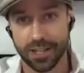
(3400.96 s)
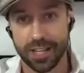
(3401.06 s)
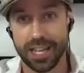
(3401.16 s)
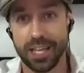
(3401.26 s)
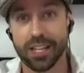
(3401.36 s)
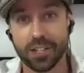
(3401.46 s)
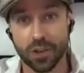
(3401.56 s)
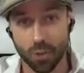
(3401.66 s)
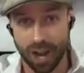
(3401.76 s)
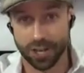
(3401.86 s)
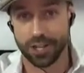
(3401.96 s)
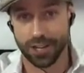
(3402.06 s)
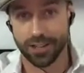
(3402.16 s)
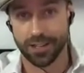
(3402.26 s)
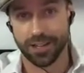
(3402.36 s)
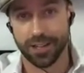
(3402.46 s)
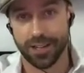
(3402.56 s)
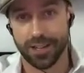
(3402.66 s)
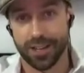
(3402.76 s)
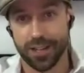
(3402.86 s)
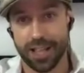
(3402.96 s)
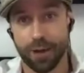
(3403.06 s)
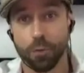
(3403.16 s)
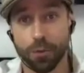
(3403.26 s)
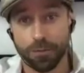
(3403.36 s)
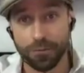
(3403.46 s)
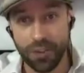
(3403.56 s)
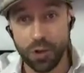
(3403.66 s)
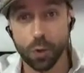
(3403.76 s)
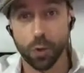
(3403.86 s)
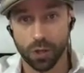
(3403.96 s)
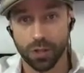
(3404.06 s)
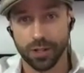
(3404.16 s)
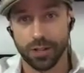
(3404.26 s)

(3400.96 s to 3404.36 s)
in a direction that will fuel